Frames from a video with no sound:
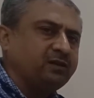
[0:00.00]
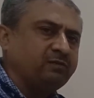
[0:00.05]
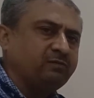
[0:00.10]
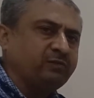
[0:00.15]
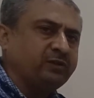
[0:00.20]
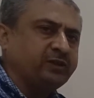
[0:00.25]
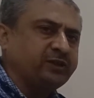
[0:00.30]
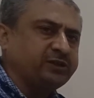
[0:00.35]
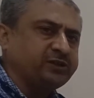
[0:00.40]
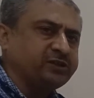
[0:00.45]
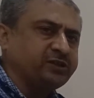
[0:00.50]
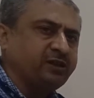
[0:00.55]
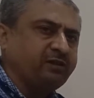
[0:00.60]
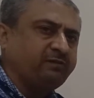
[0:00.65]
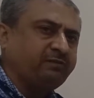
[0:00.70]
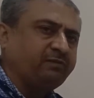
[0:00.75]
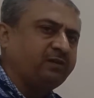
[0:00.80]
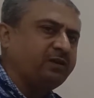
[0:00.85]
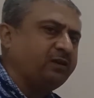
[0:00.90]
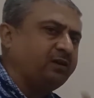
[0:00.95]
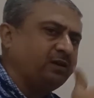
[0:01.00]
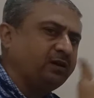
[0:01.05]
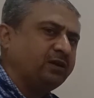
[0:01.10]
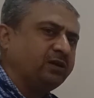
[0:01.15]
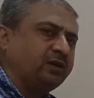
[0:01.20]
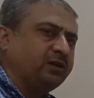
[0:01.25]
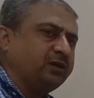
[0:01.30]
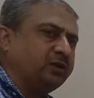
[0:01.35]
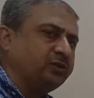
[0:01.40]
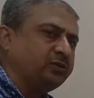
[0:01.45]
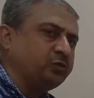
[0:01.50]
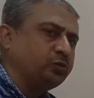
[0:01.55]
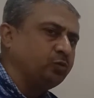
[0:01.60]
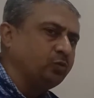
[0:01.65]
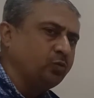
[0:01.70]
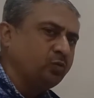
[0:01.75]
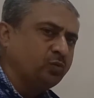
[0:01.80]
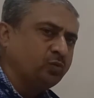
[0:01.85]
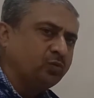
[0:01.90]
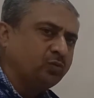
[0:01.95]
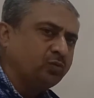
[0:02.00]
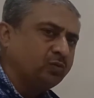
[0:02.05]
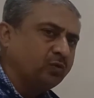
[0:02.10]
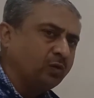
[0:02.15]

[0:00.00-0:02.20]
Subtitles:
with itself to